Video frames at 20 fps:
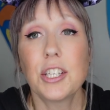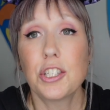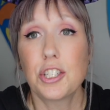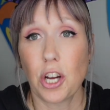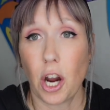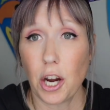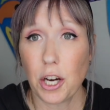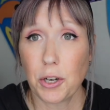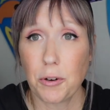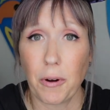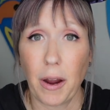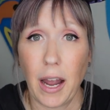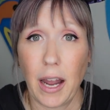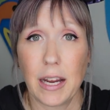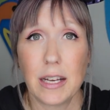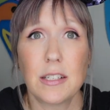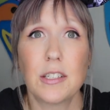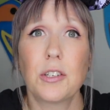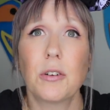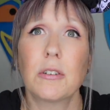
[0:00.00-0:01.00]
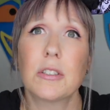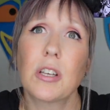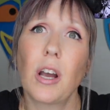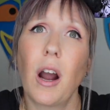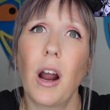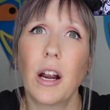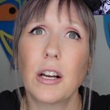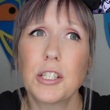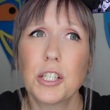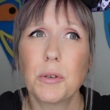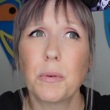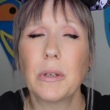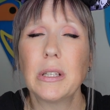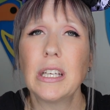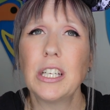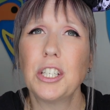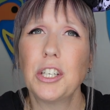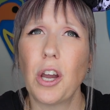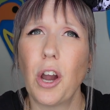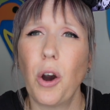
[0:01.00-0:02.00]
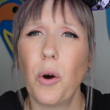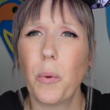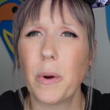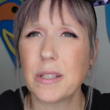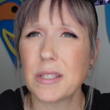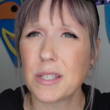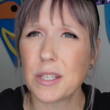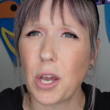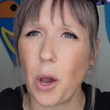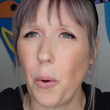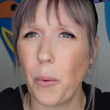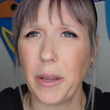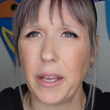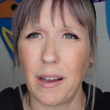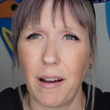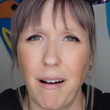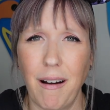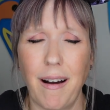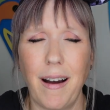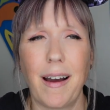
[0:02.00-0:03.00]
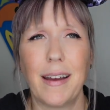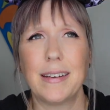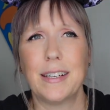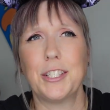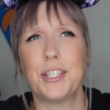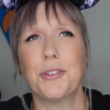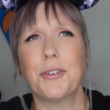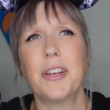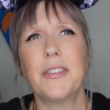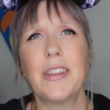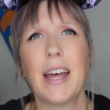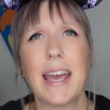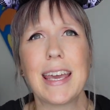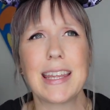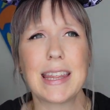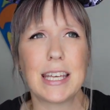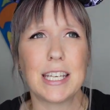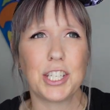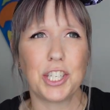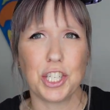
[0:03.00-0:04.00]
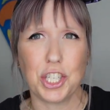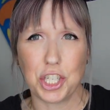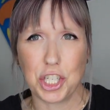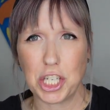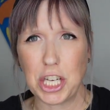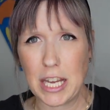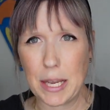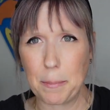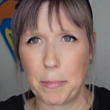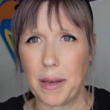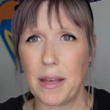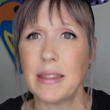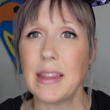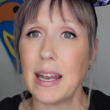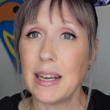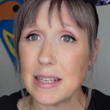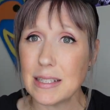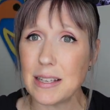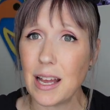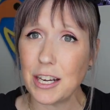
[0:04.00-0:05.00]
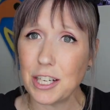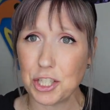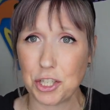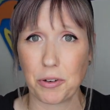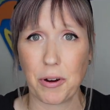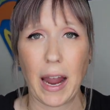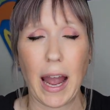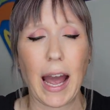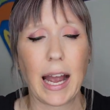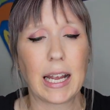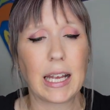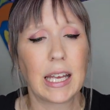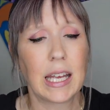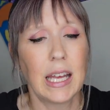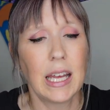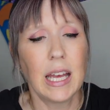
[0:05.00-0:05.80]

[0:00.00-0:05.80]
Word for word: a dark ride, so it's hard to really know what's going on. And you're in like this Jeep that is on a track,